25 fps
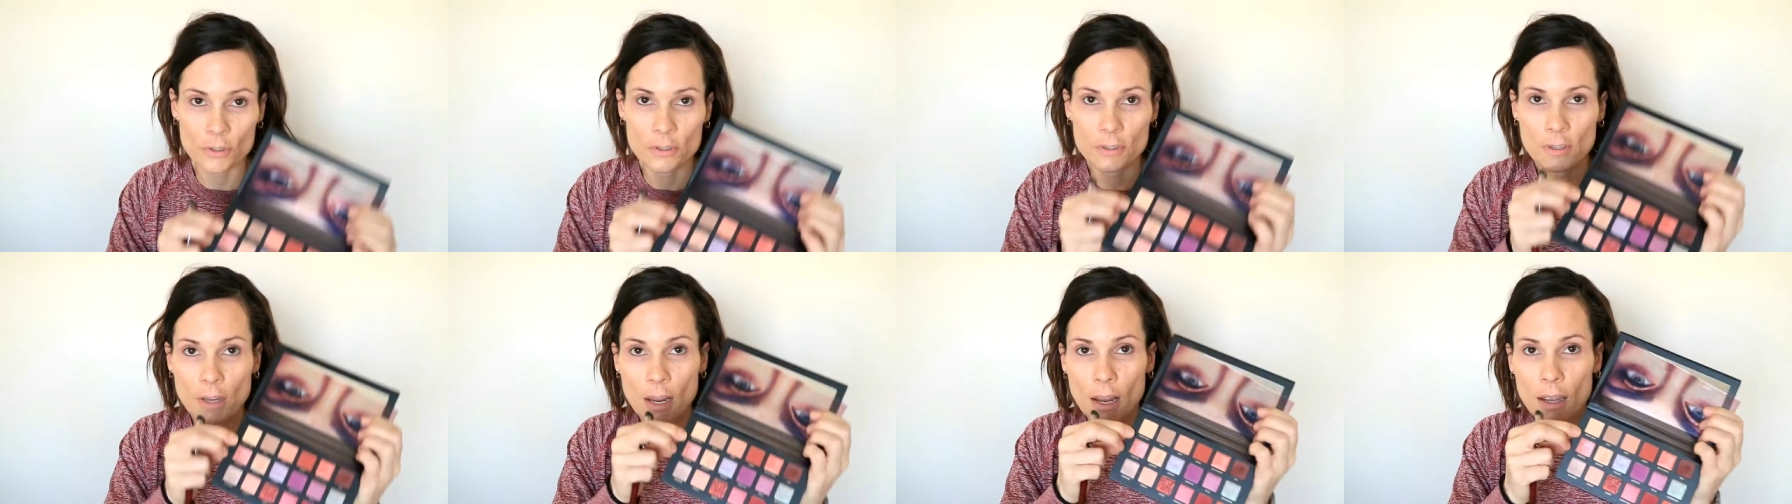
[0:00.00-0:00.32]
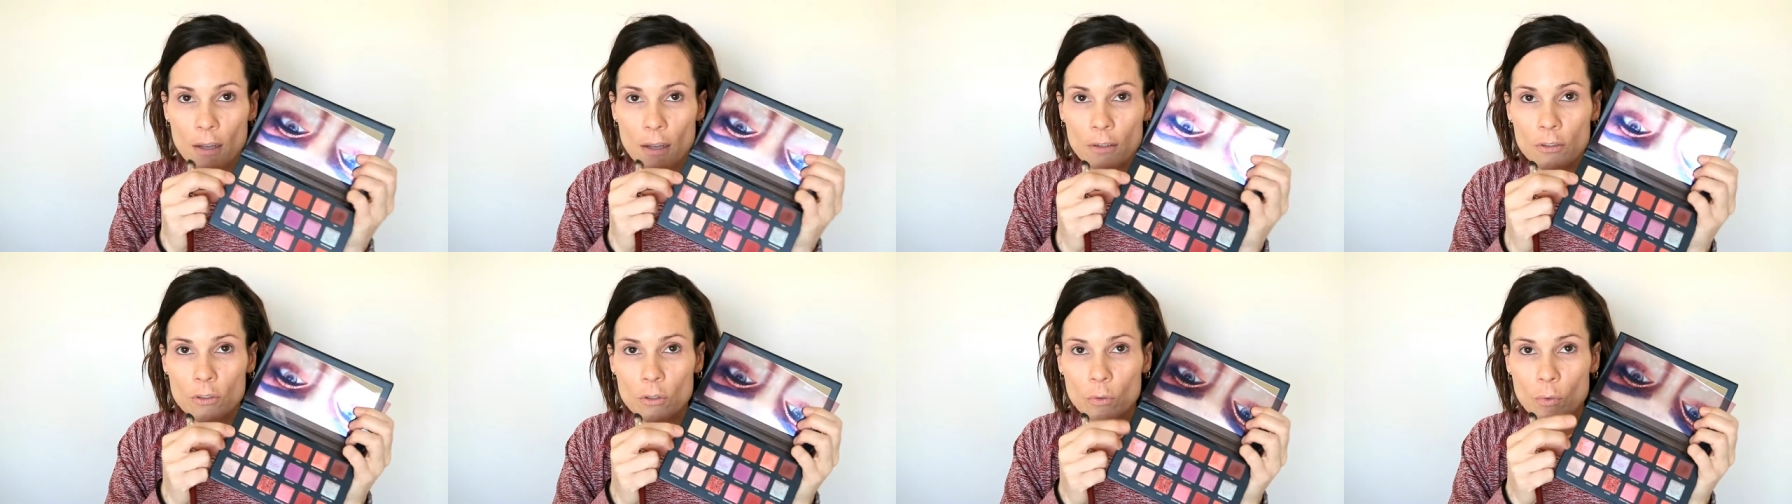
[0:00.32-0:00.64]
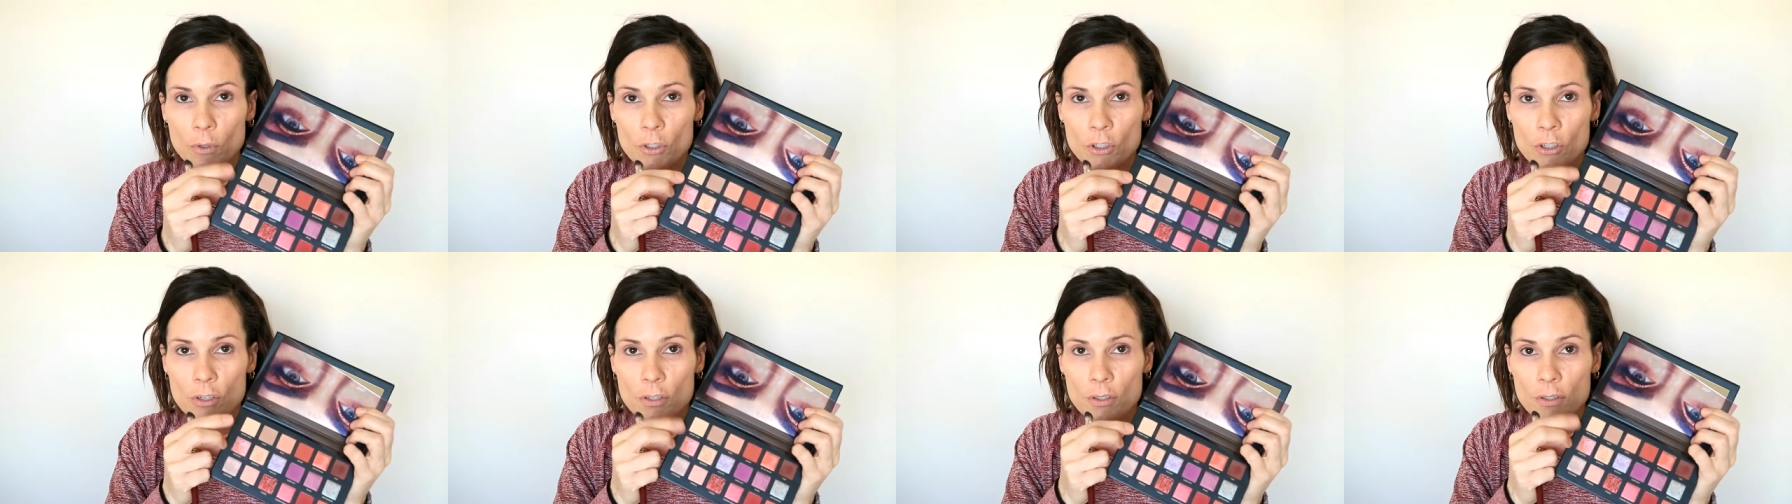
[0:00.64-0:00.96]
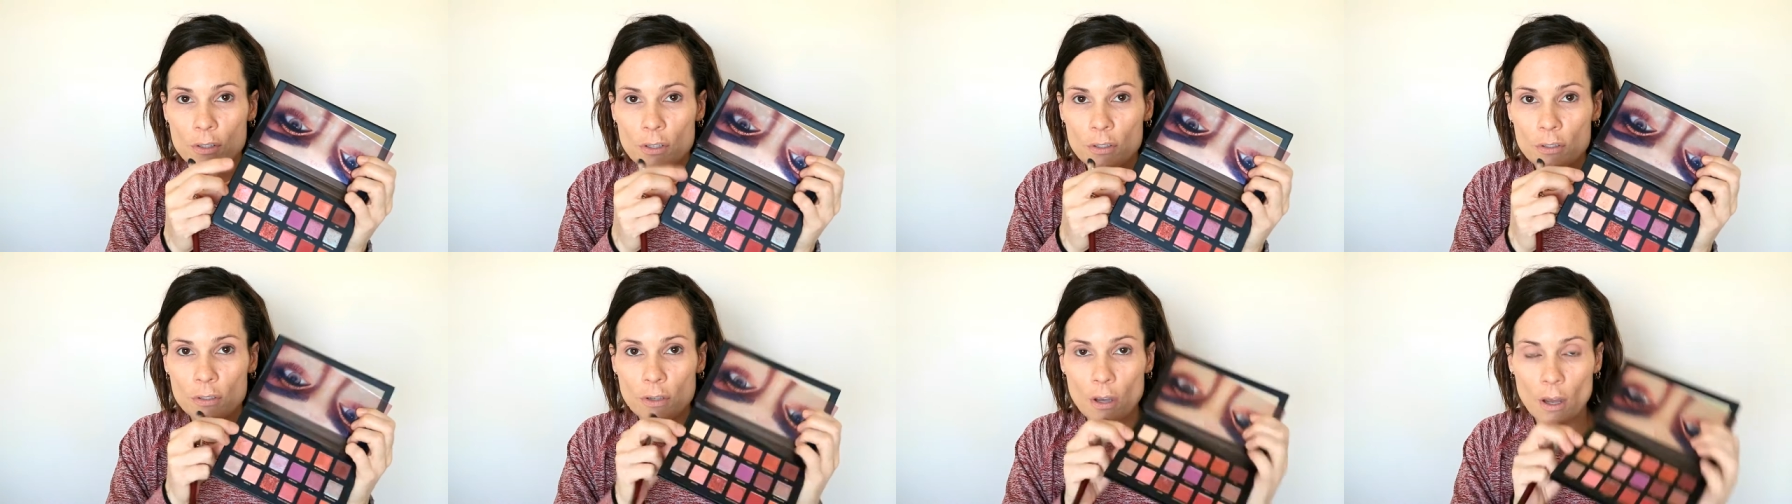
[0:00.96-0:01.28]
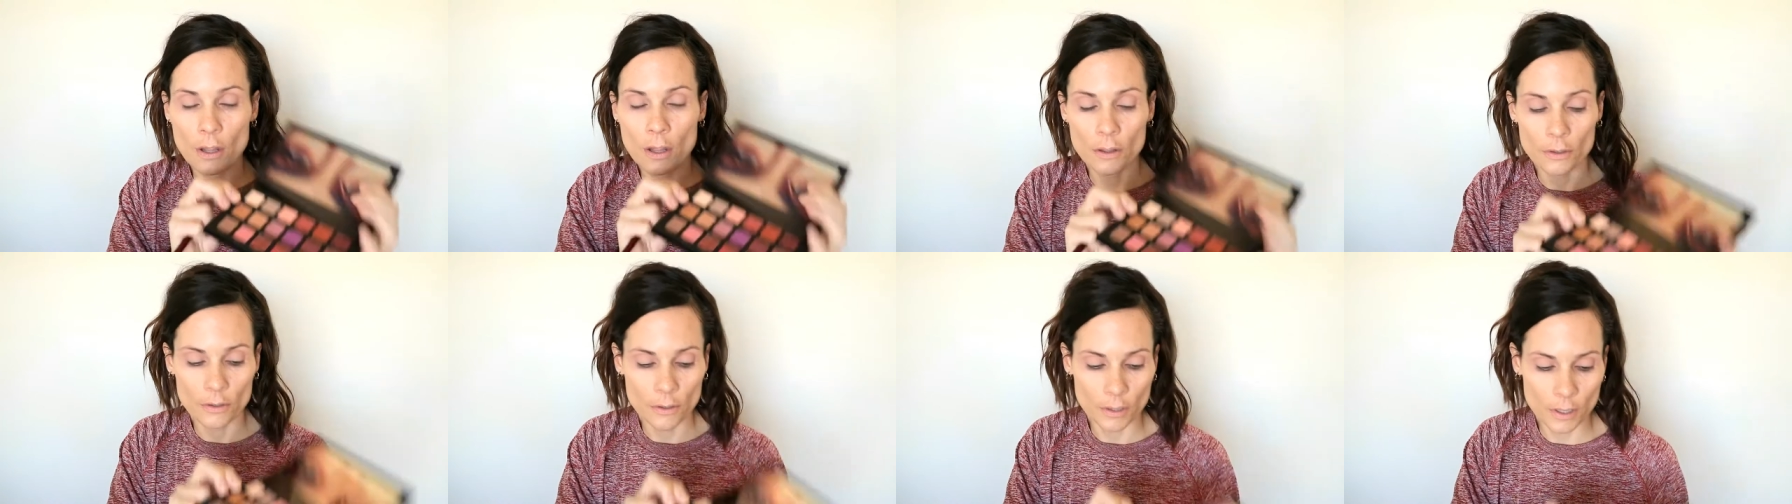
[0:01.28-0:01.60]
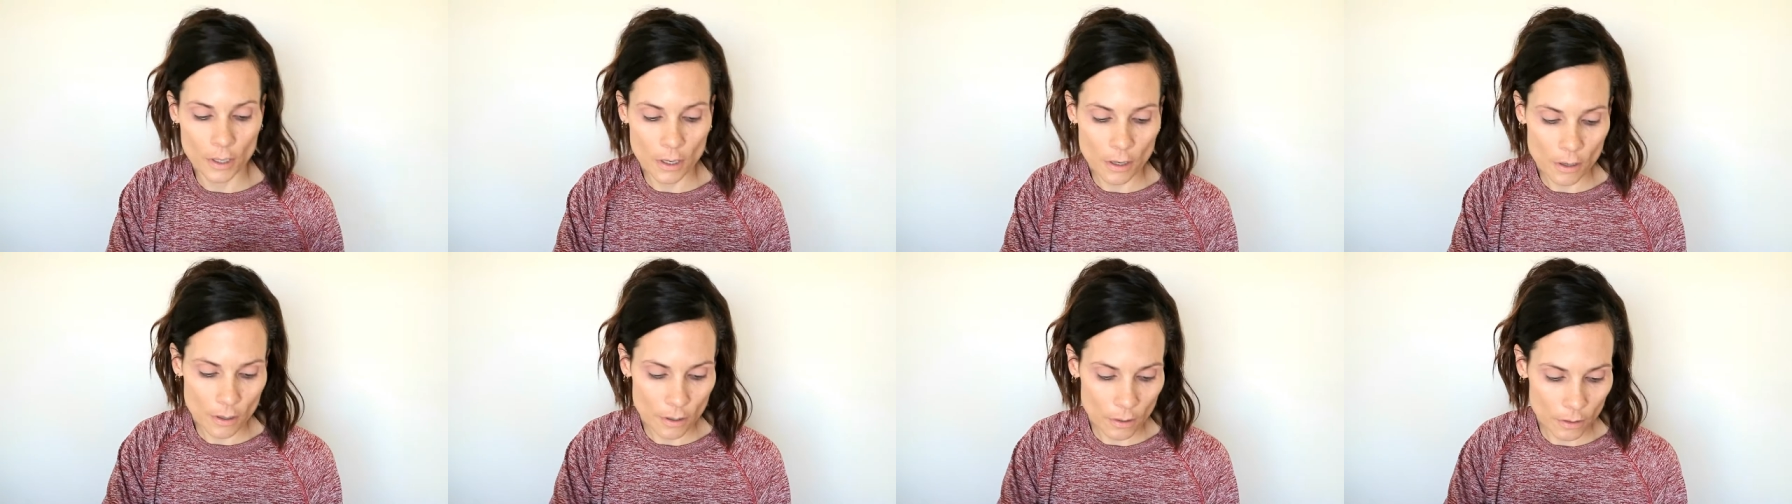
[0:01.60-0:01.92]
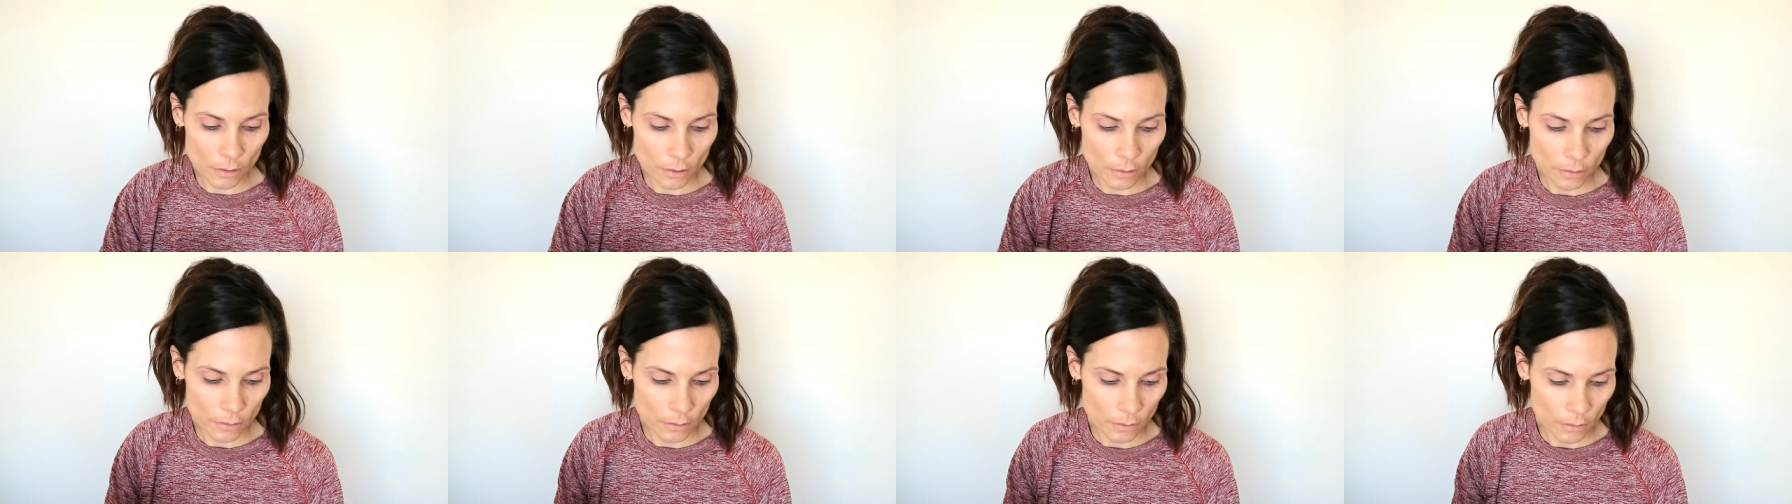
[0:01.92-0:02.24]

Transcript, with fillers: Sand, which is this color here.